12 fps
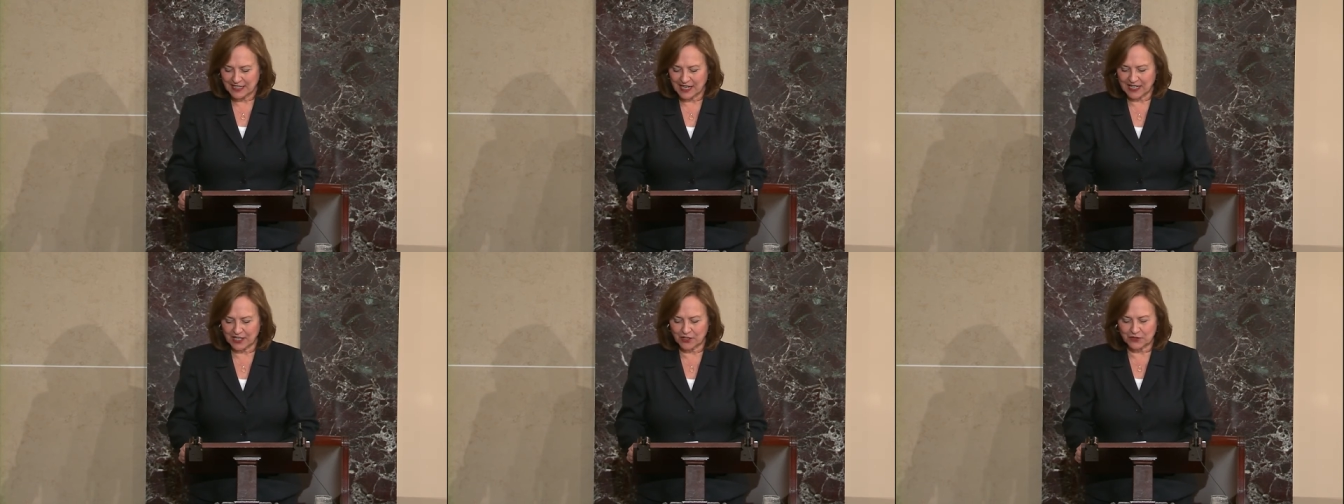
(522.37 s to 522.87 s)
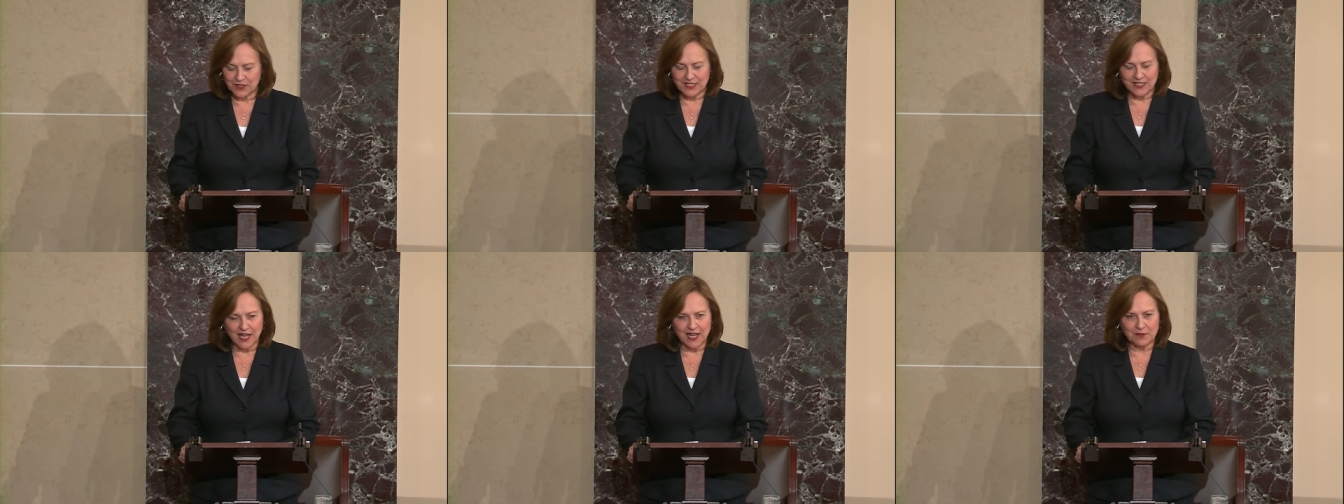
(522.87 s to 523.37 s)
I hear the
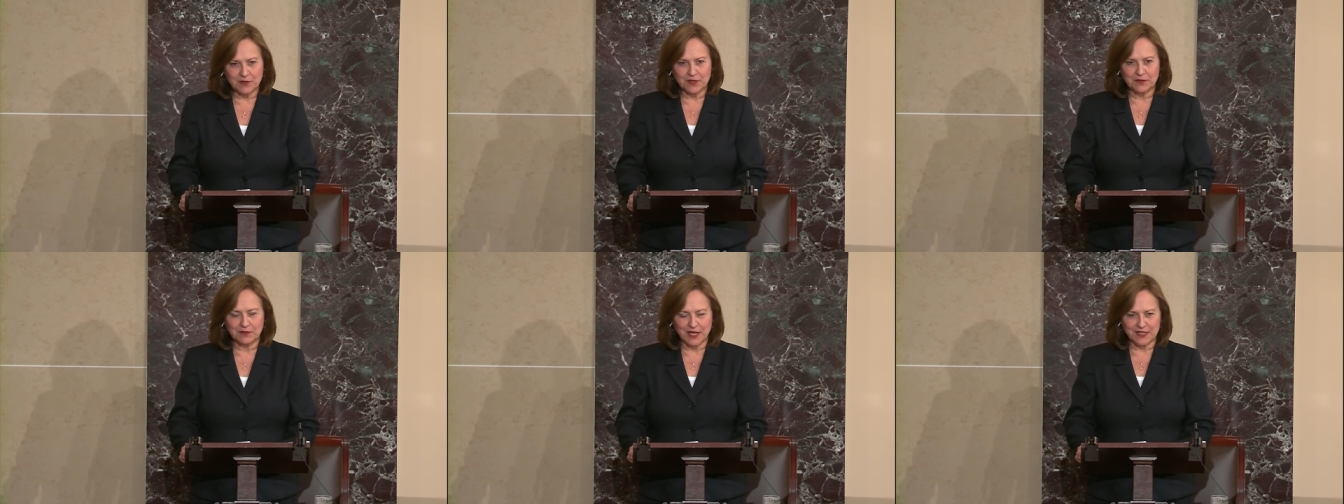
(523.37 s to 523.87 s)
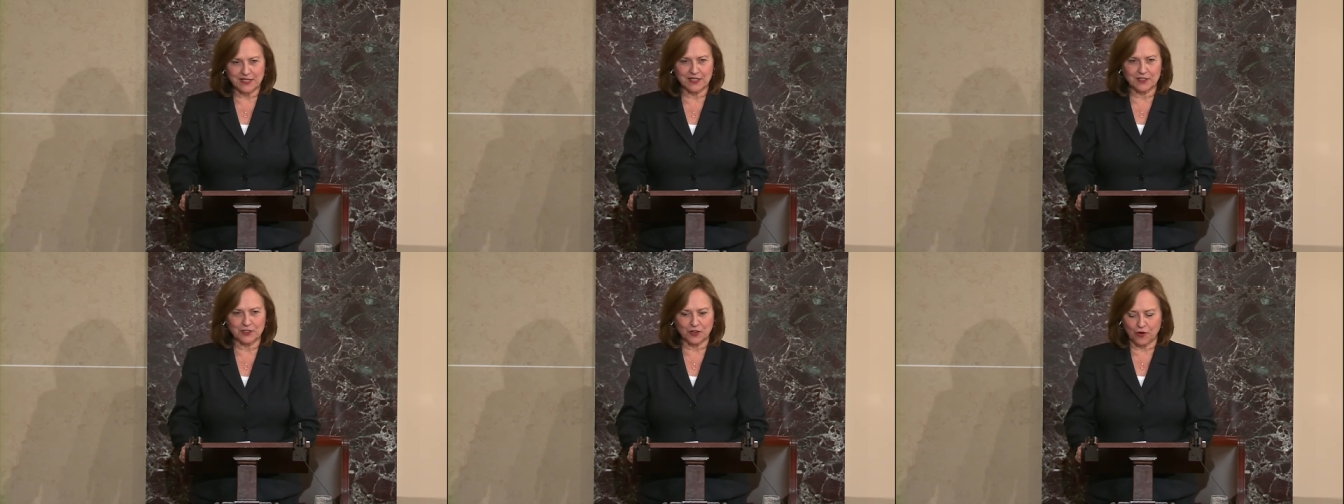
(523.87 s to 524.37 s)
same
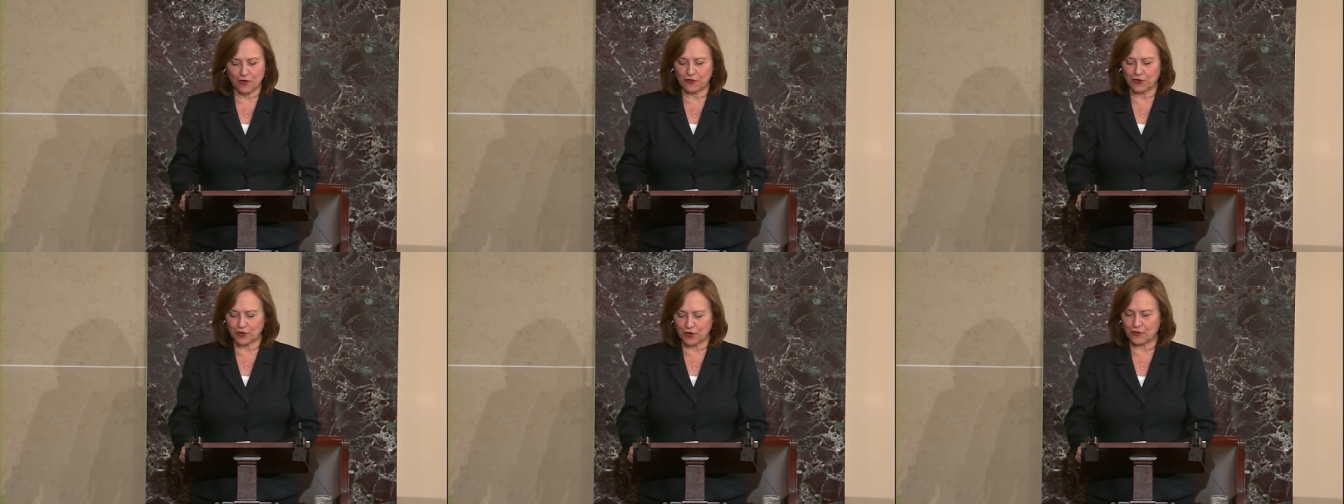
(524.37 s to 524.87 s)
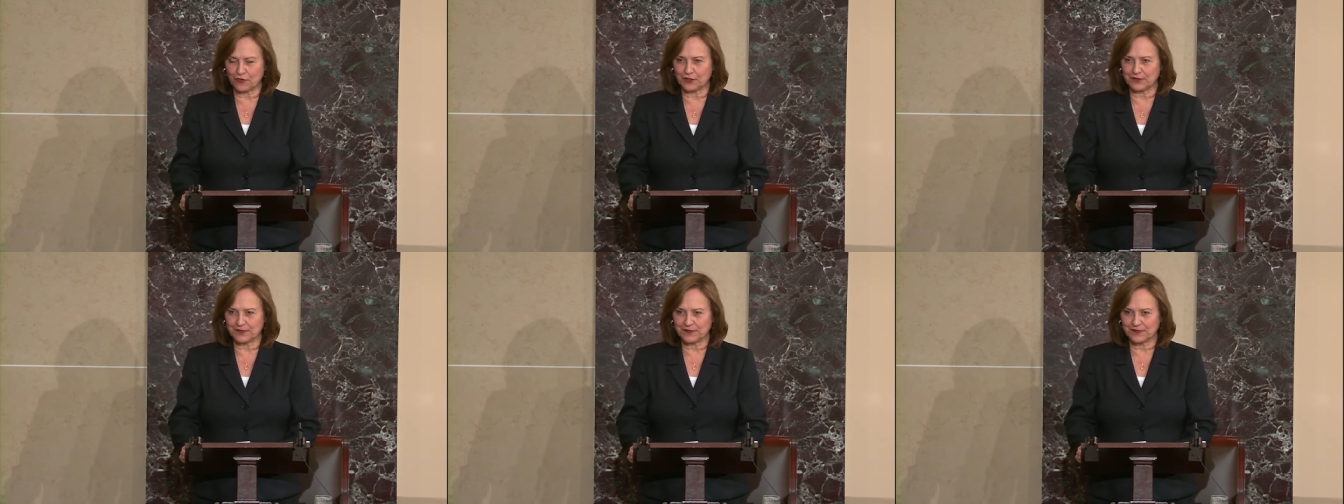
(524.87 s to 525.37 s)
message over and over.